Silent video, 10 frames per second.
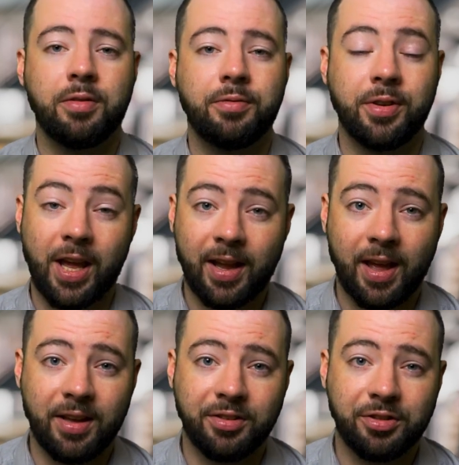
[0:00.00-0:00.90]
For
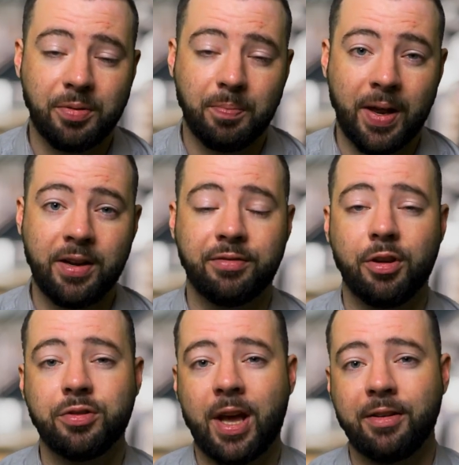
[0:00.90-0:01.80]
decades, many of
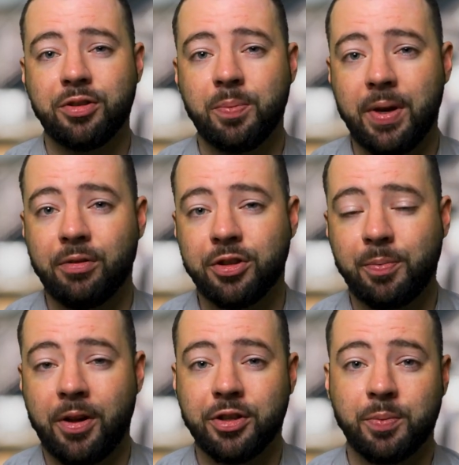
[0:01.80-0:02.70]
those held to be
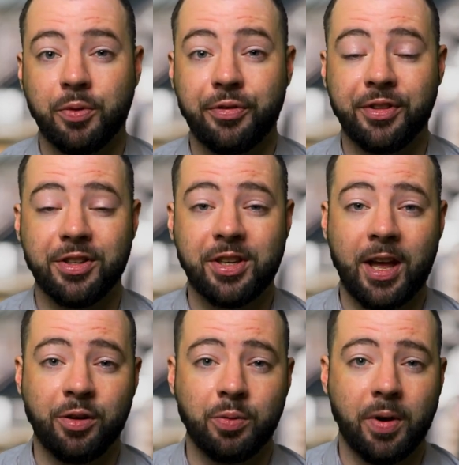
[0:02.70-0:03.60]
responsible for the
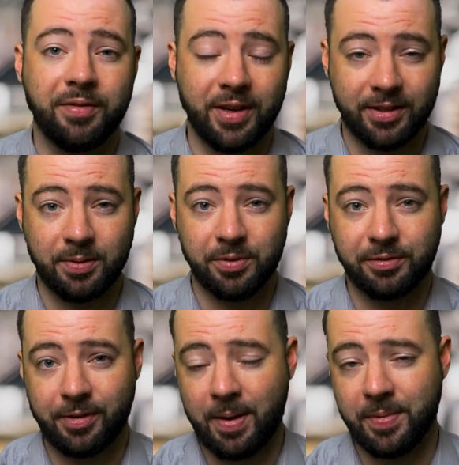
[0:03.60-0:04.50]
scandal by victims
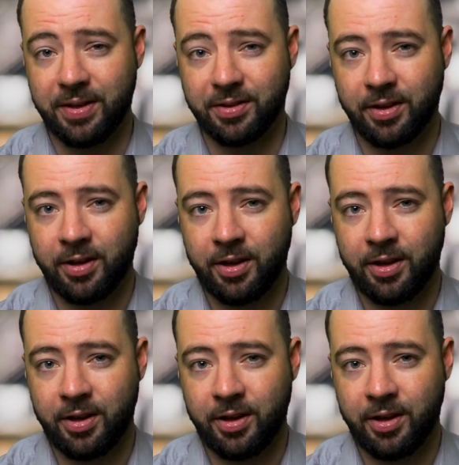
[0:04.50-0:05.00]
and families